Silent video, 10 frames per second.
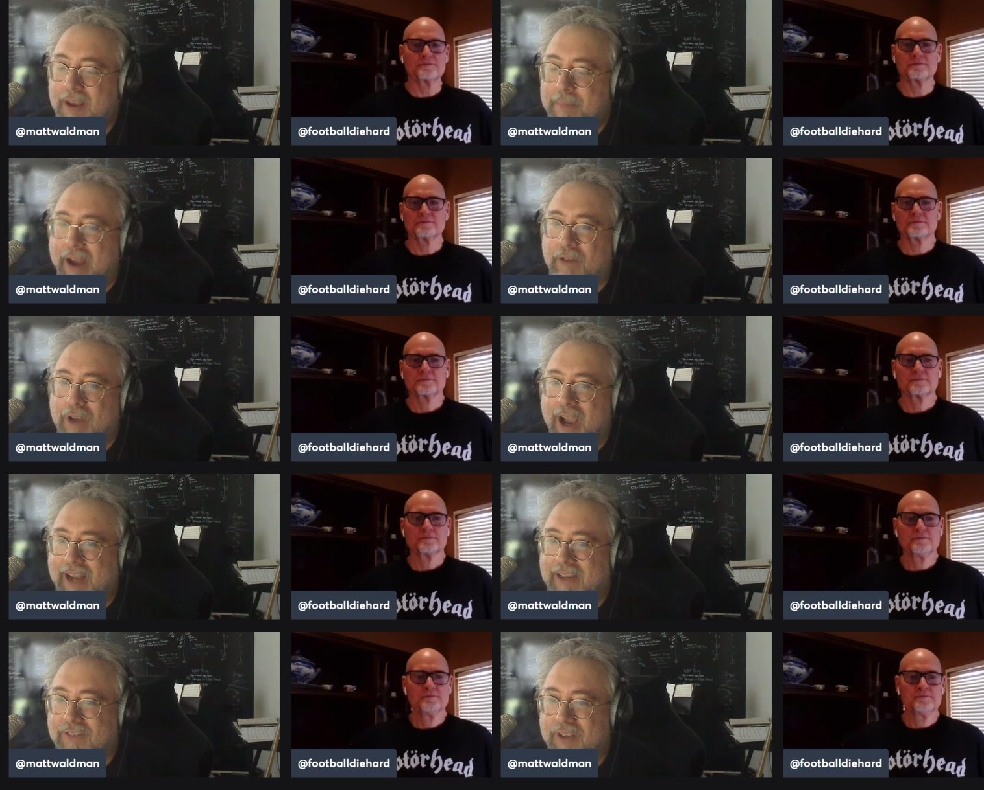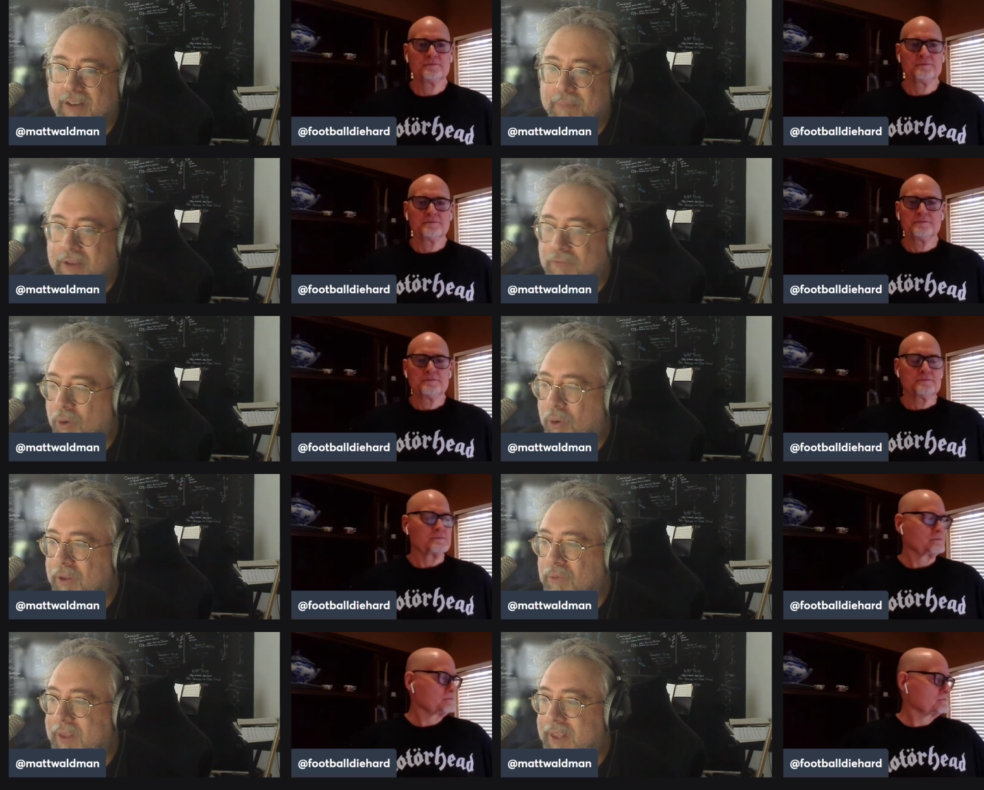Speaker 1: Matt Ryan is going to be rolling
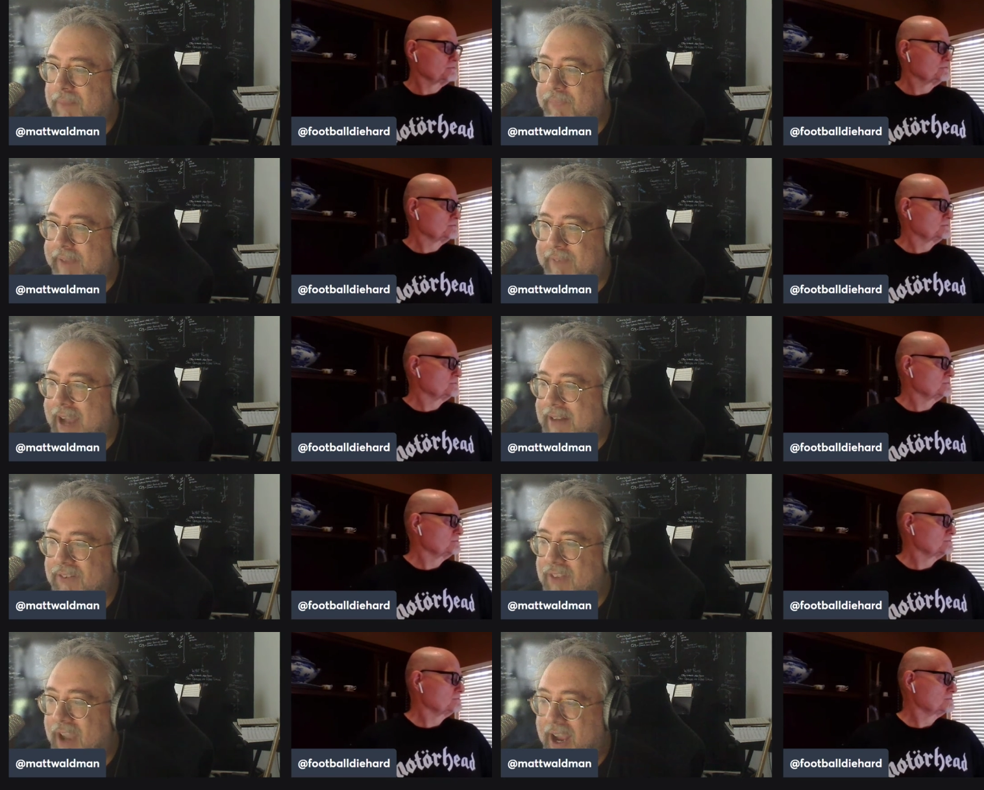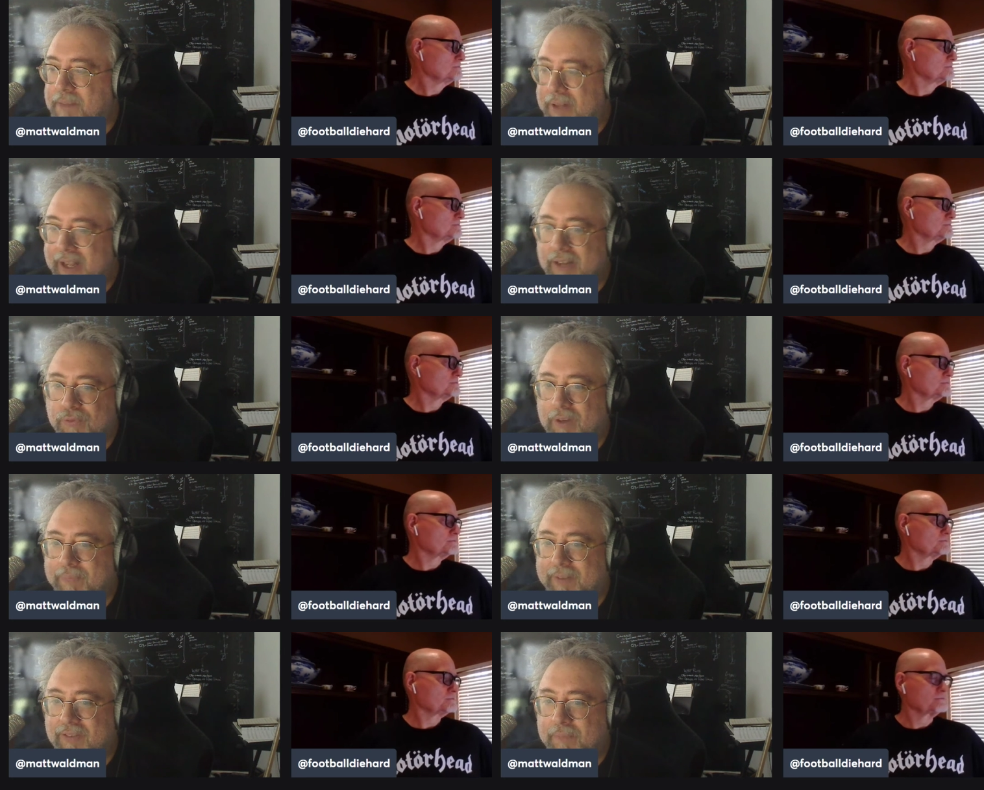with him. They've got designed plays for him
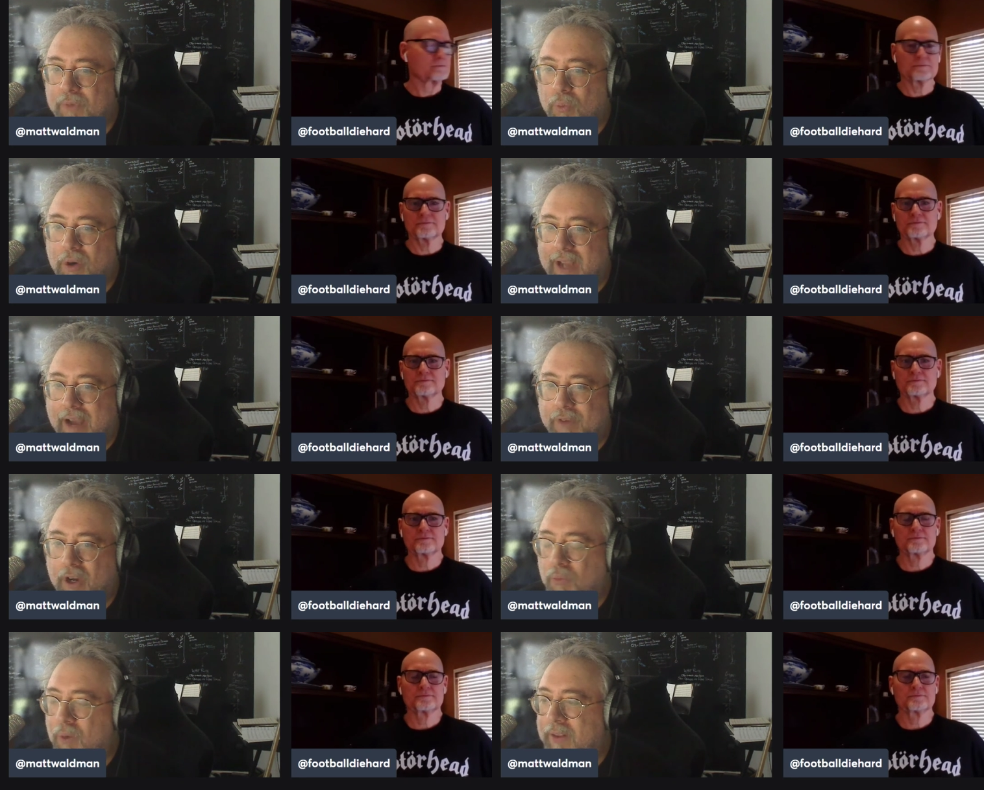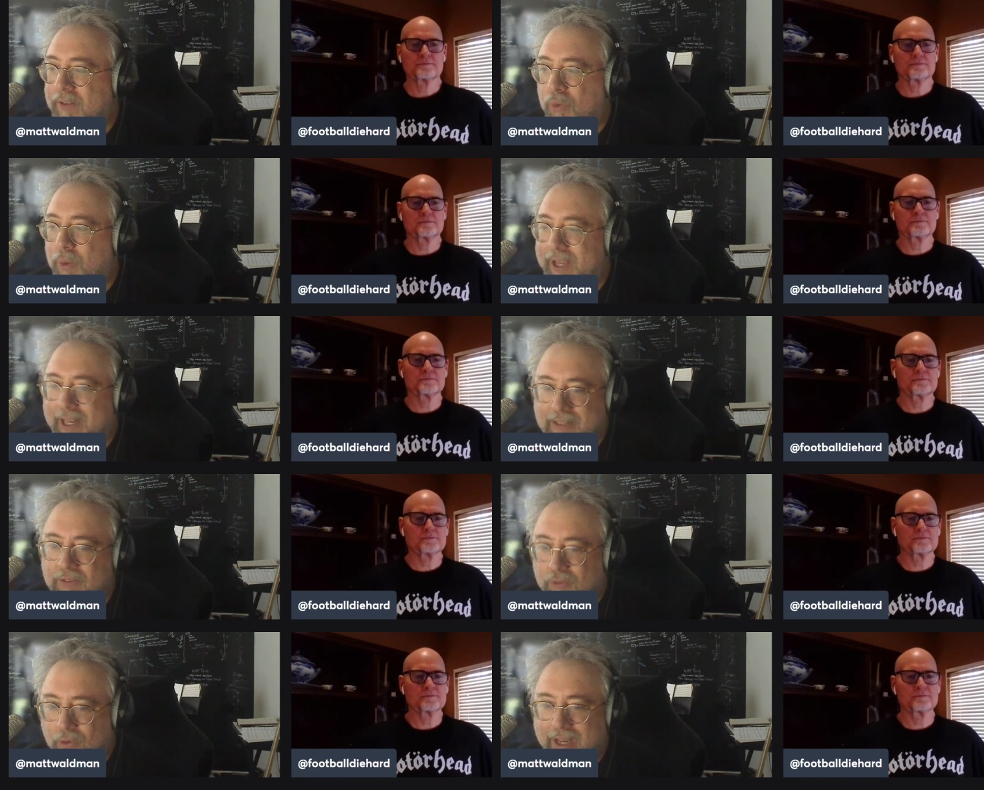that seem to work out very well. These quick-hitting
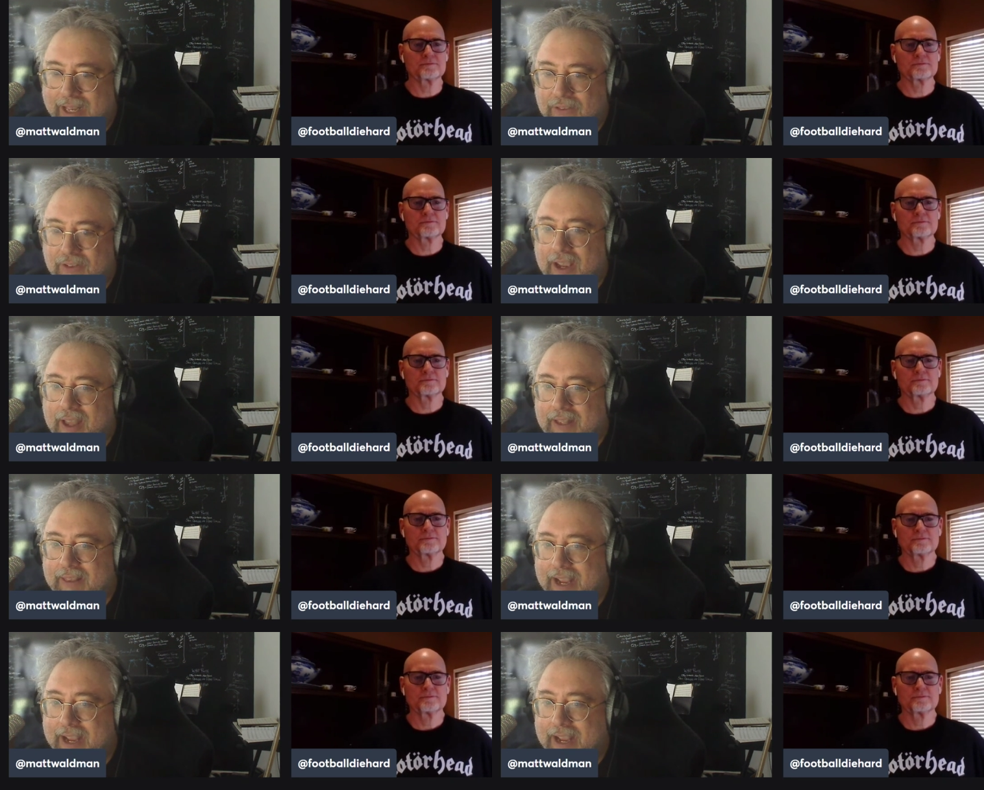screens that they